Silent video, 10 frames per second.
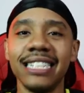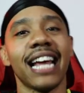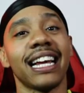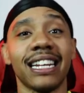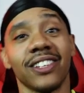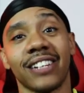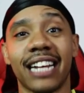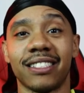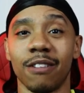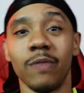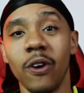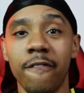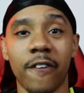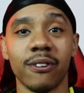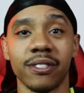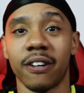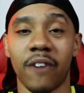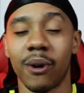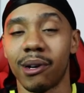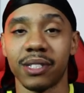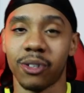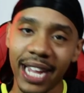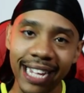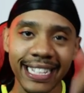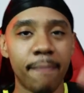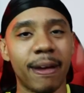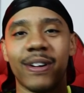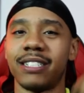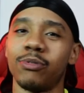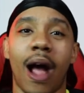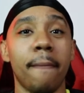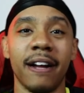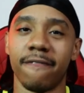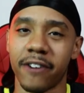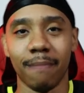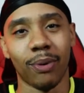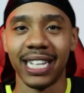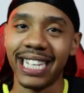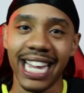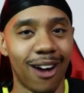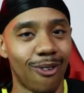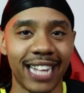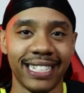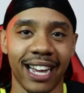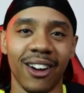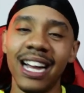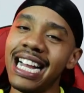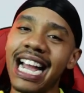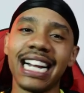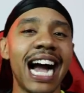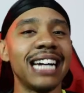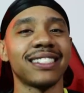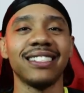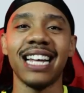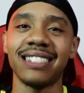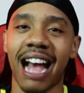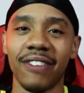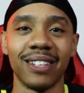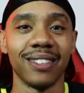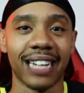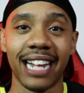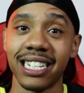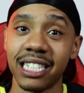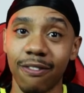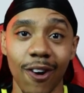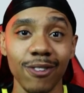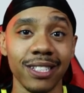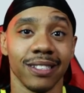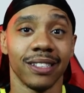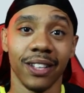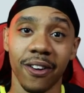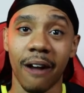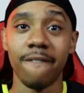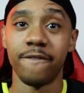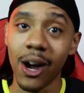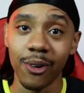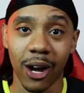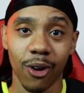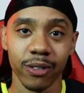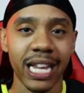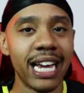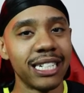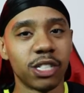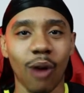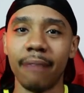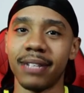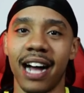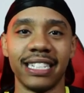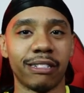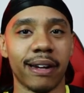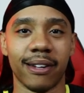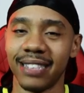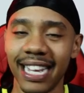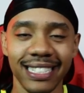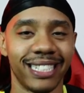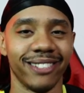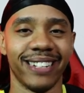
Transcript: taking a look at some new first look photos. So hit that big red subscribe button for your boy, Leo Rydell. And guys, let's have a look at these first look photos dropped on Twitter. Let's do